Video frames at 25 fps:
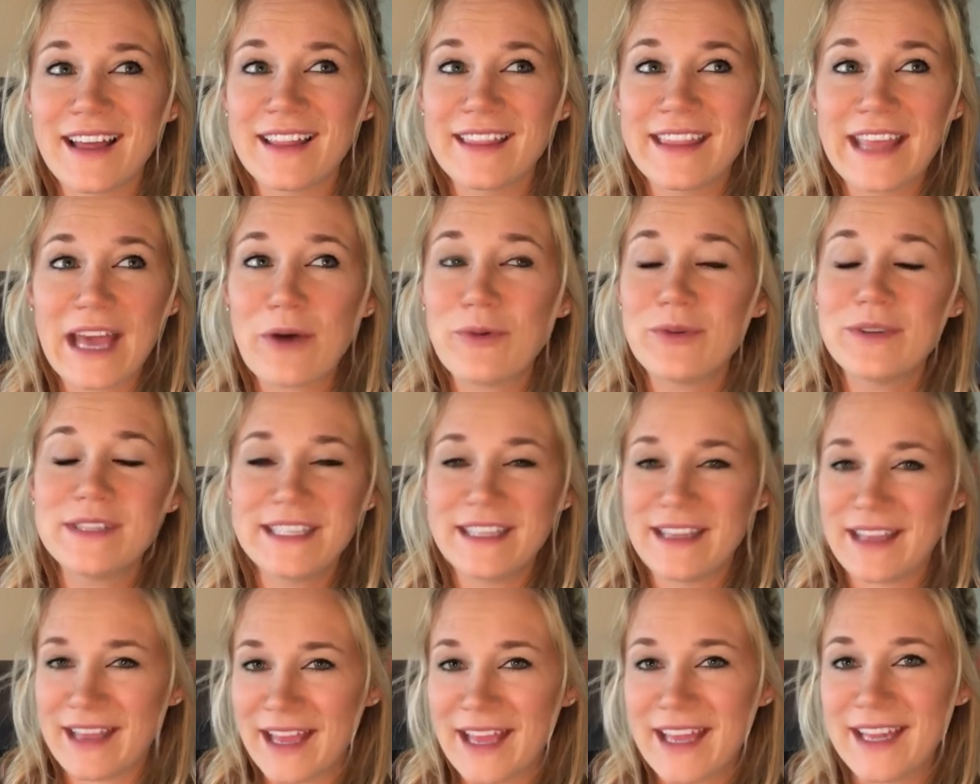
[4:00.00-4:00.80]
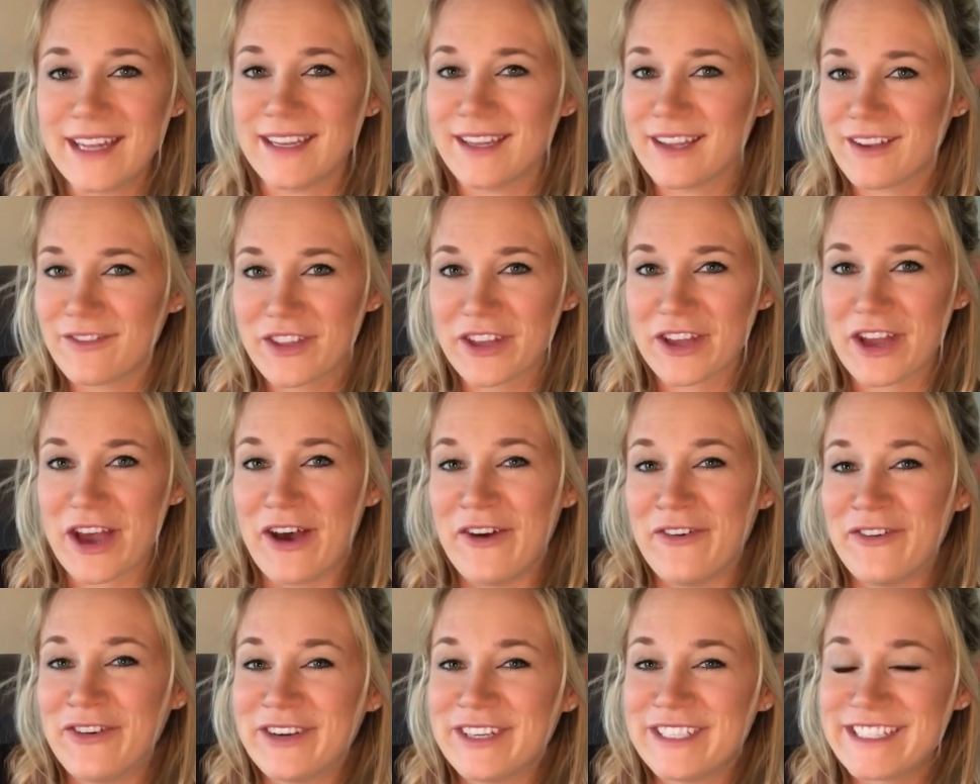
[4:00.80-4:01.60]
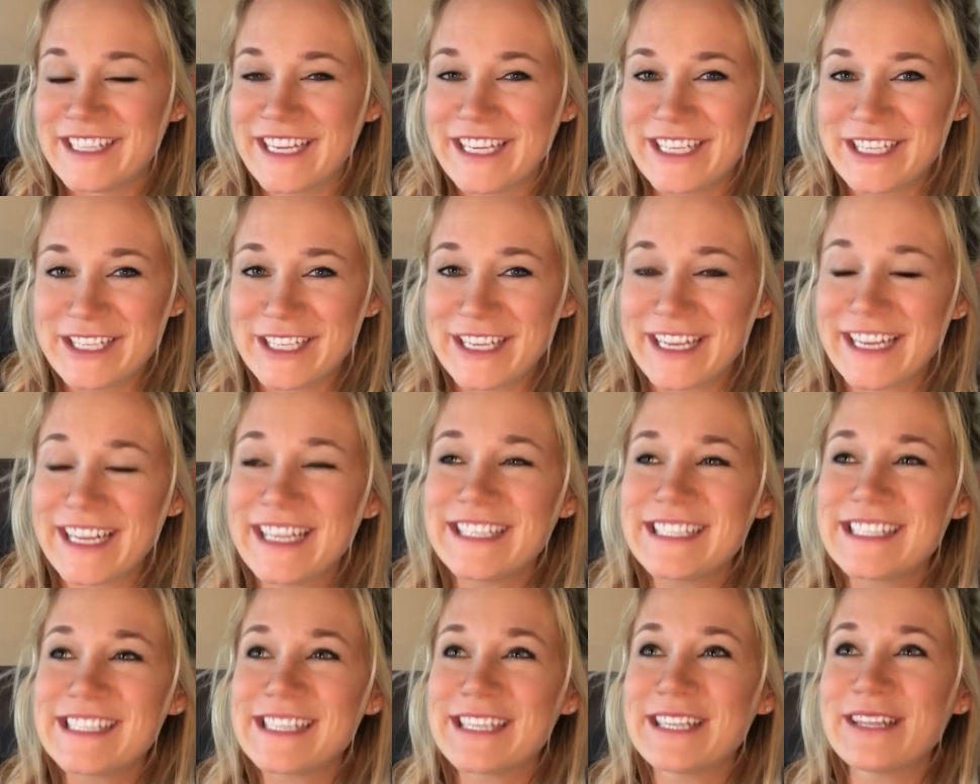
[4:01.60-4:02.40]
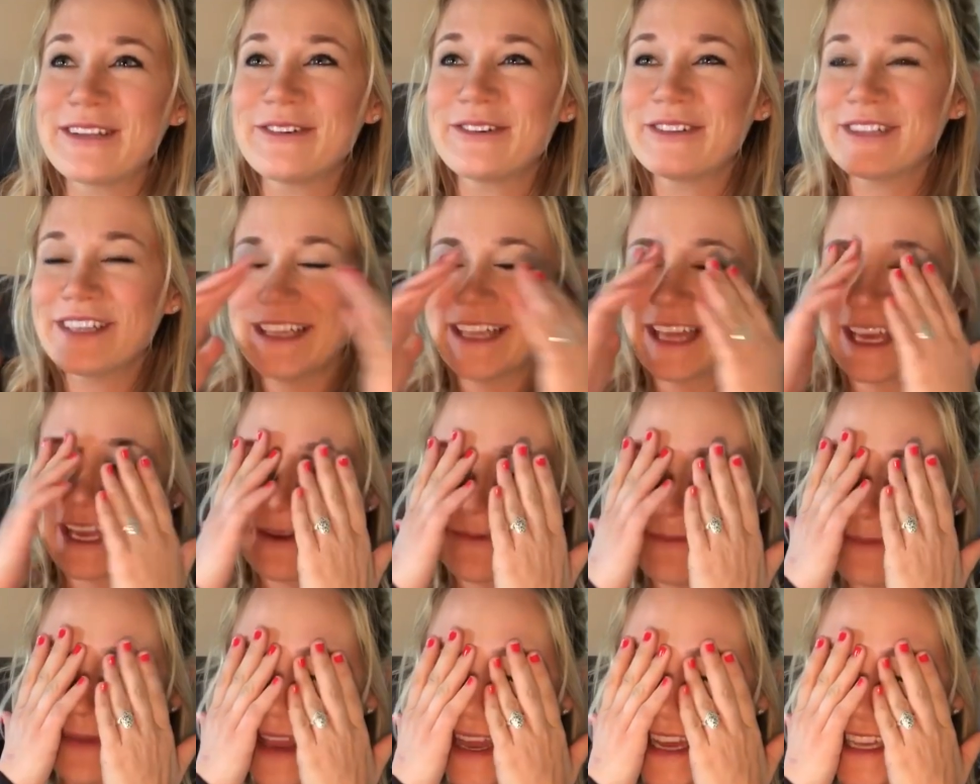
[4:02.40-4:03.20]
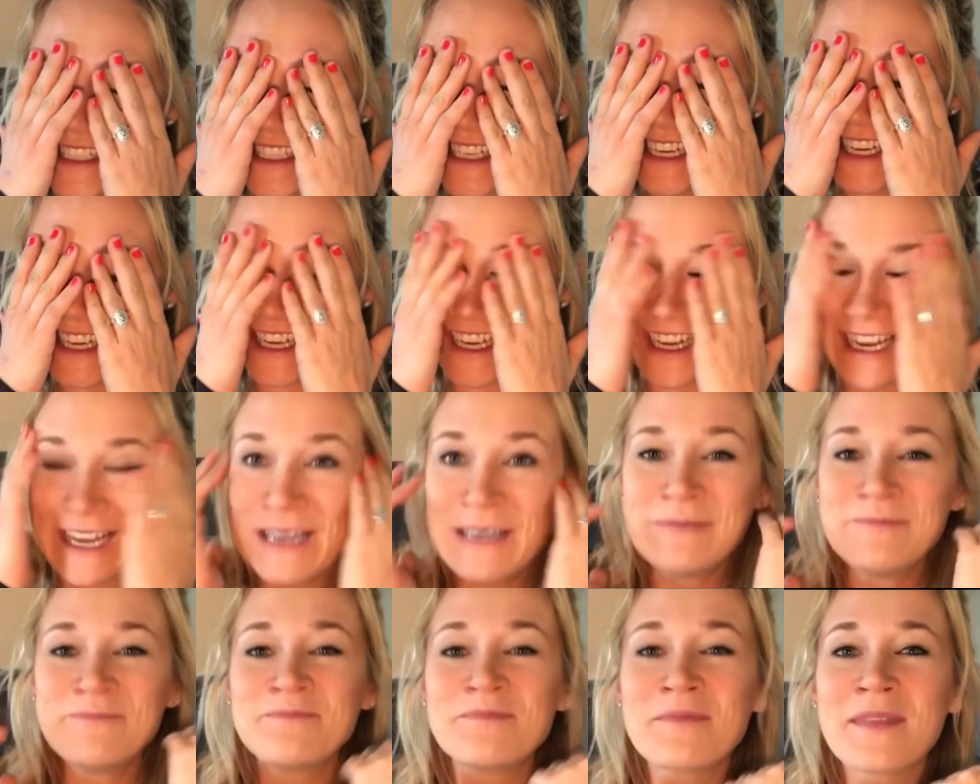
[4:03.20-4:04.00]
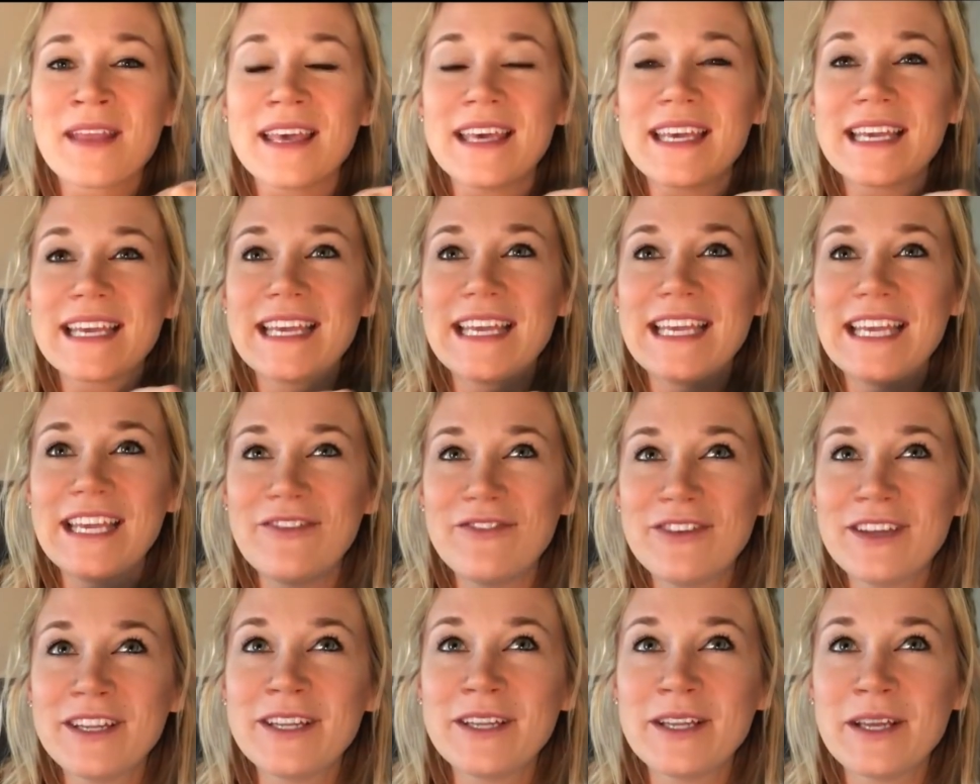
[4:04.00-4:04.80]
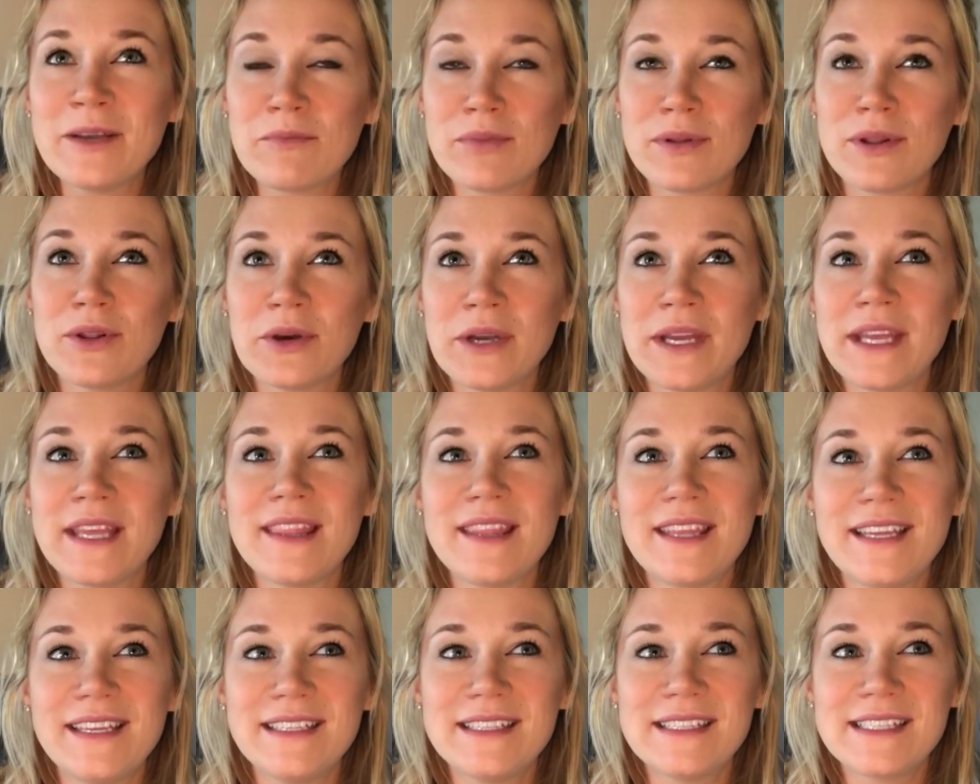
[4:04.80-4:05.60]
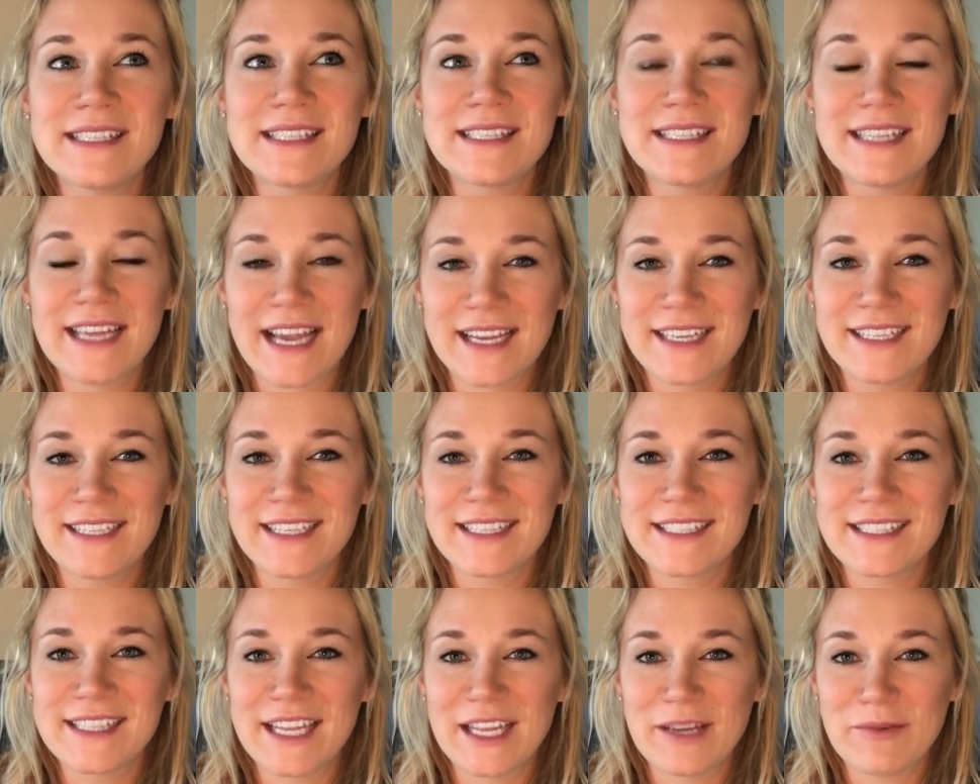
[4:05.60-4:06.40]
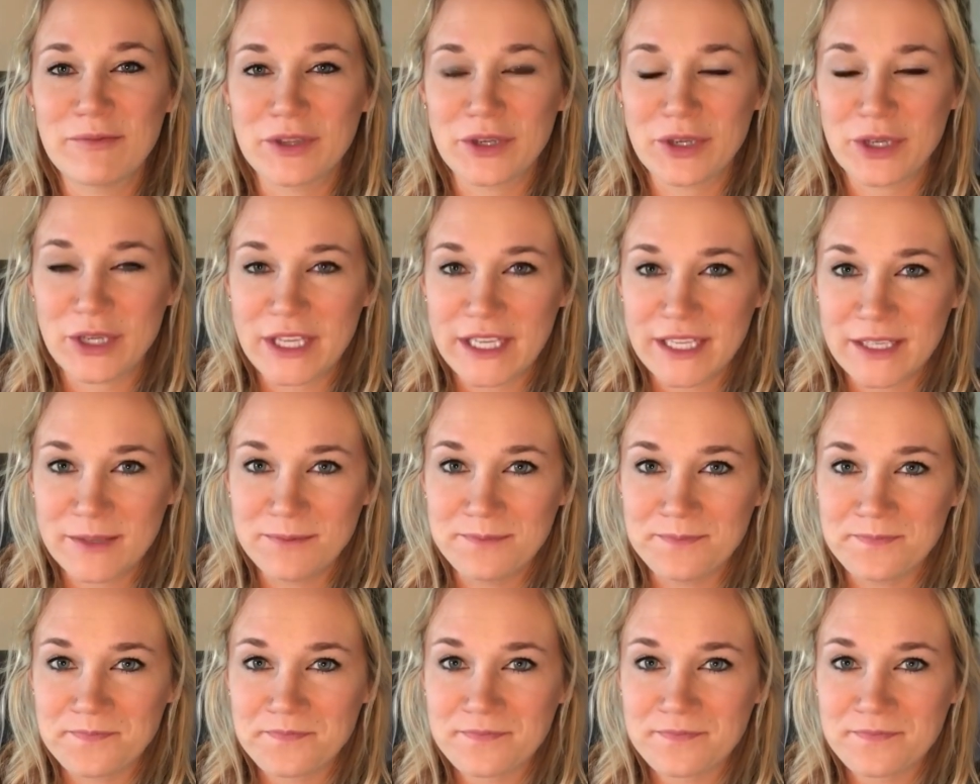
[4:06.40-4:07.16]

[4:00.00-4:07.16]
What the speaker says: That was the end of the conversation. It's literally like magic. Like even employing these tactics that I'm learning,